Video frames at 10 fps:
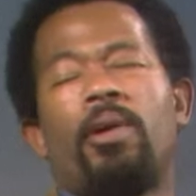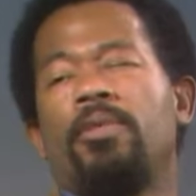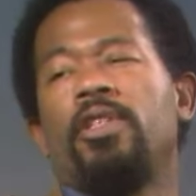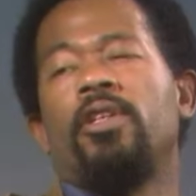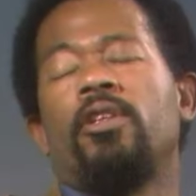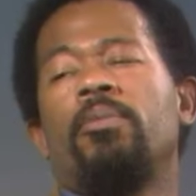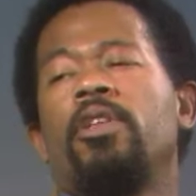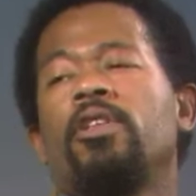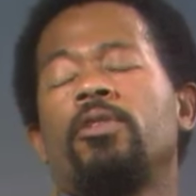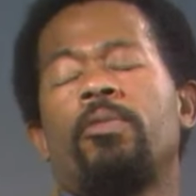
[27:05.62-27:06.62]
represent on the
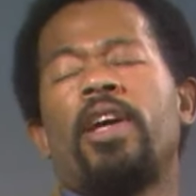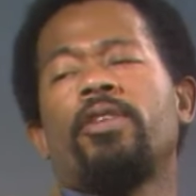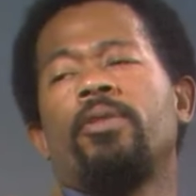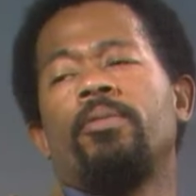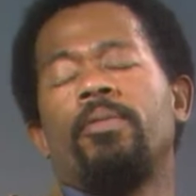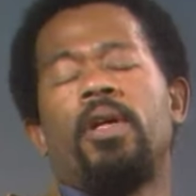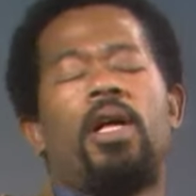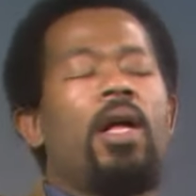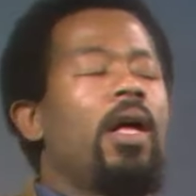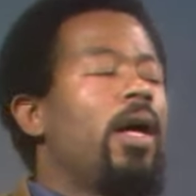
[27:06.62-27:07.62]
political spectrum,
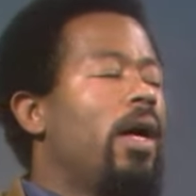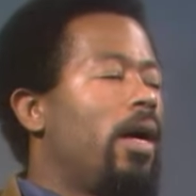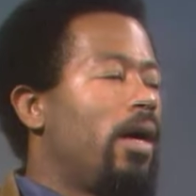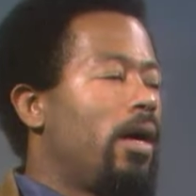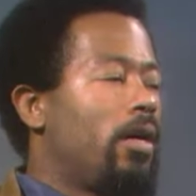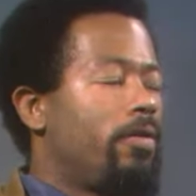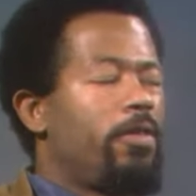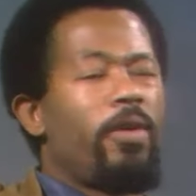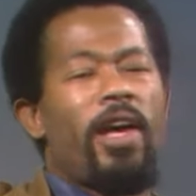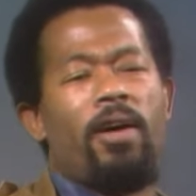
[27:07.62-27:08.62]
if
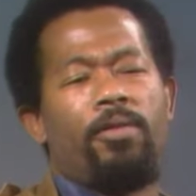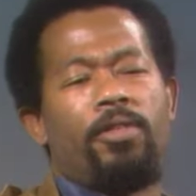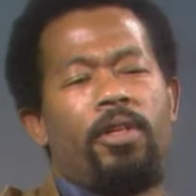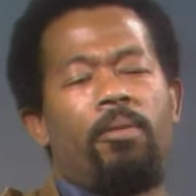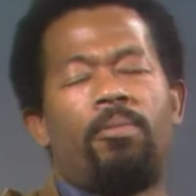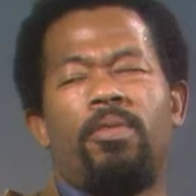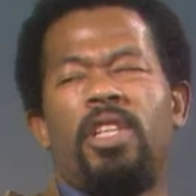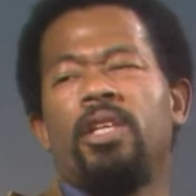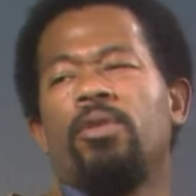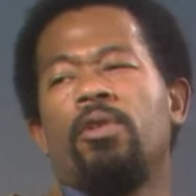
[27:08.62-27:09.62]
you have some
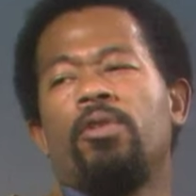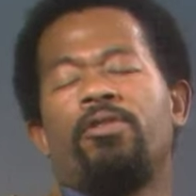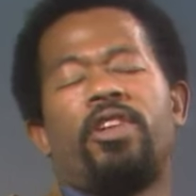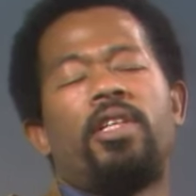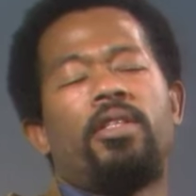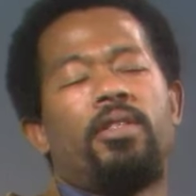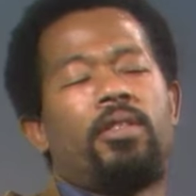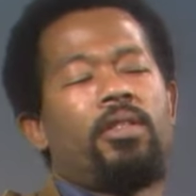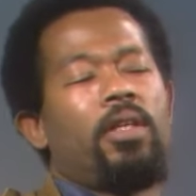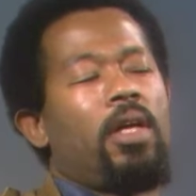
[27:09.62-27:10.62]
Negro friends
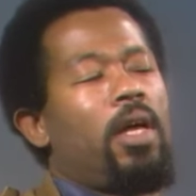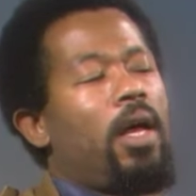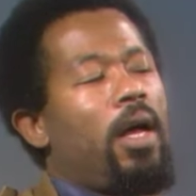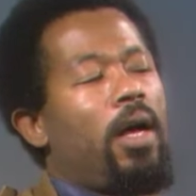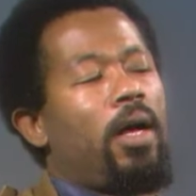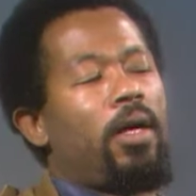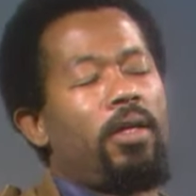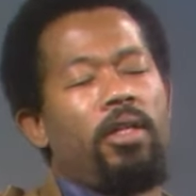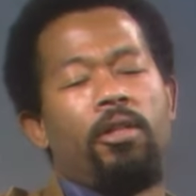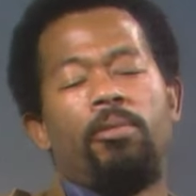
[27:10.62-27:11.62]

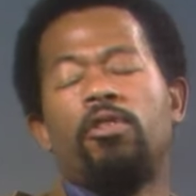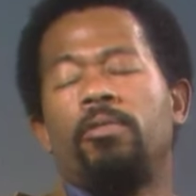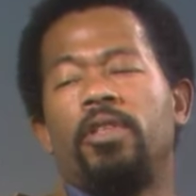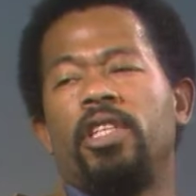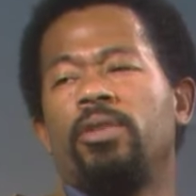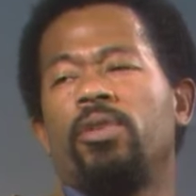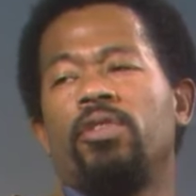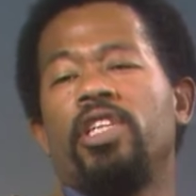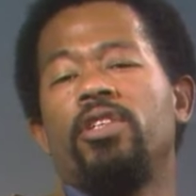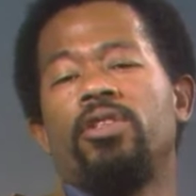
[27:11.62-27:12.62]
in the movement, Negro
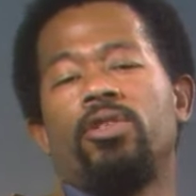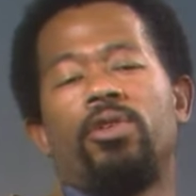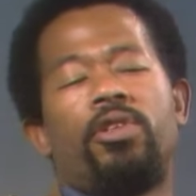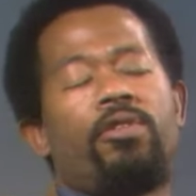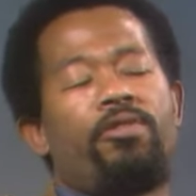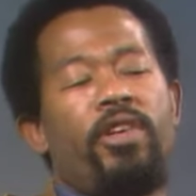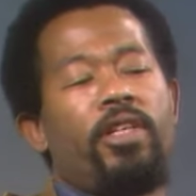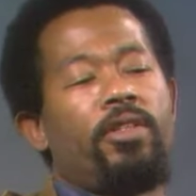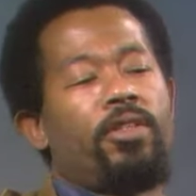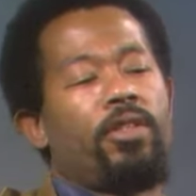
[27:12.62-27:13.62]
leaders who are your
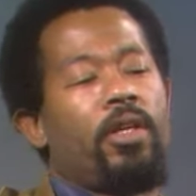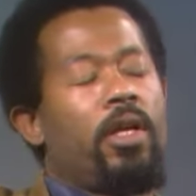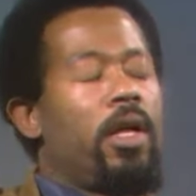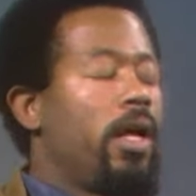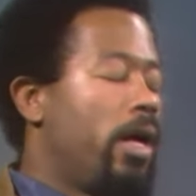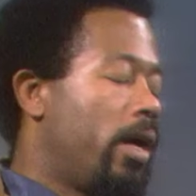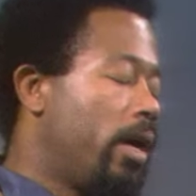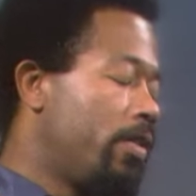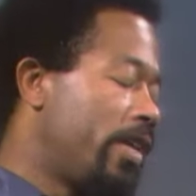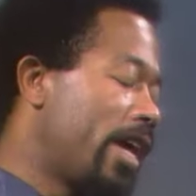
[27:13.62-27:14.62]
friends,
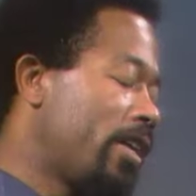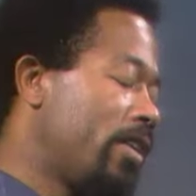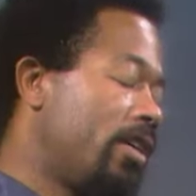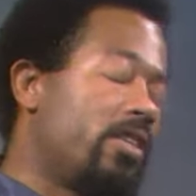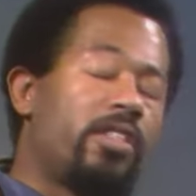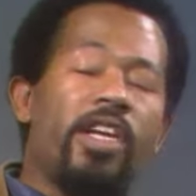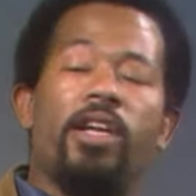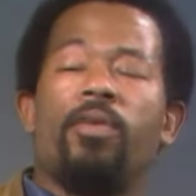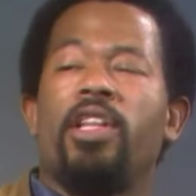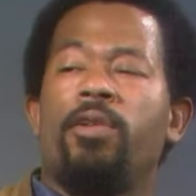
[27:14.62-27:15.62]
then I could
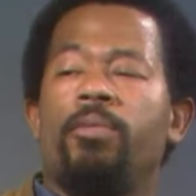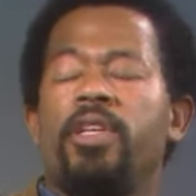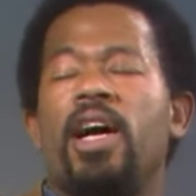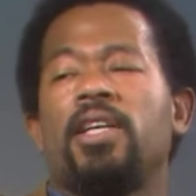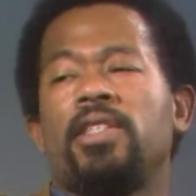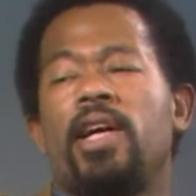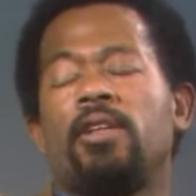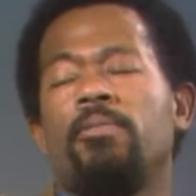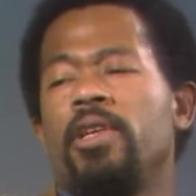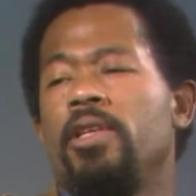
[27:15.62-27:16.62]
understand why they would be hostile
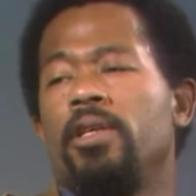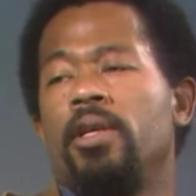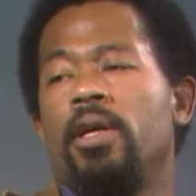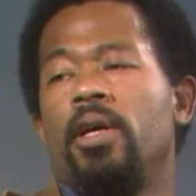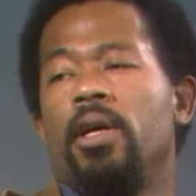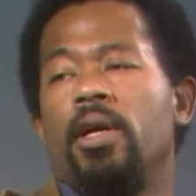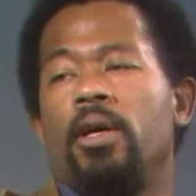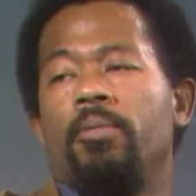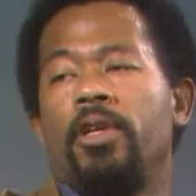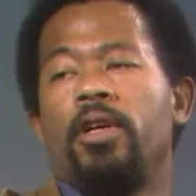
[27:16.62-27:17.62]
to me.
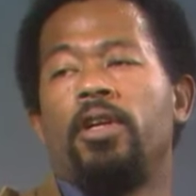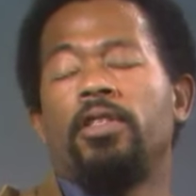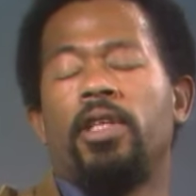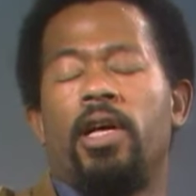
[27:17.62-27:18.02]
Because,